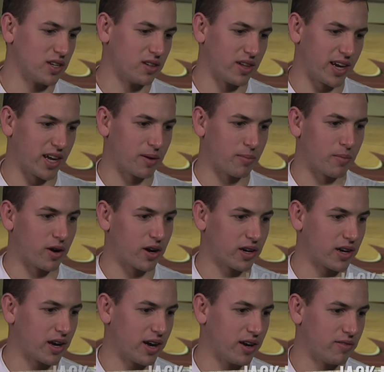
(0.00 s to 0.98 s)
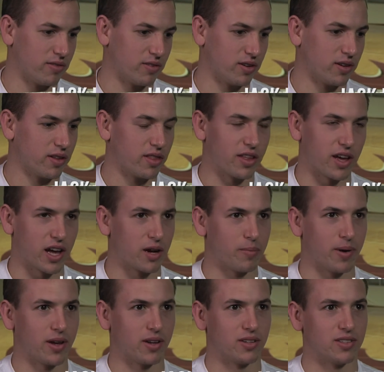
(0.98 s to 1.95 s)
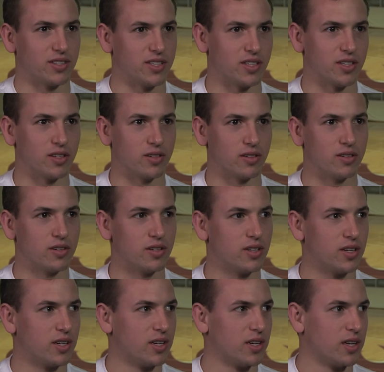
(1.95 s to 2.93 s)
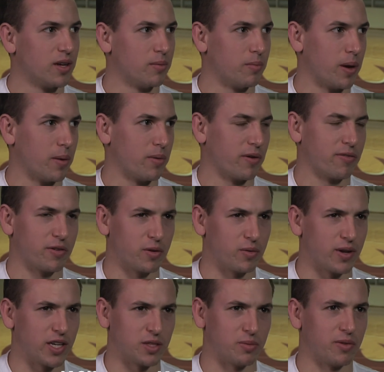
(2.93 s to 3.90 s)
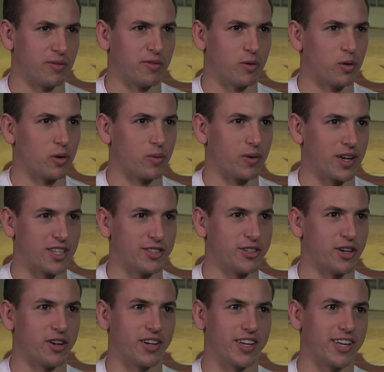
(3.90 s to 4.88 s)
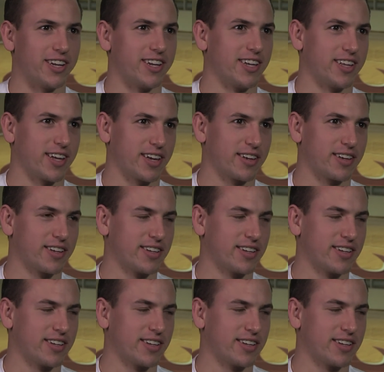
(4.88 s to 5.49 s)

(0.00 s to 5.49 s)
a landmark I ever thought about until maybe a few days before when I started getting like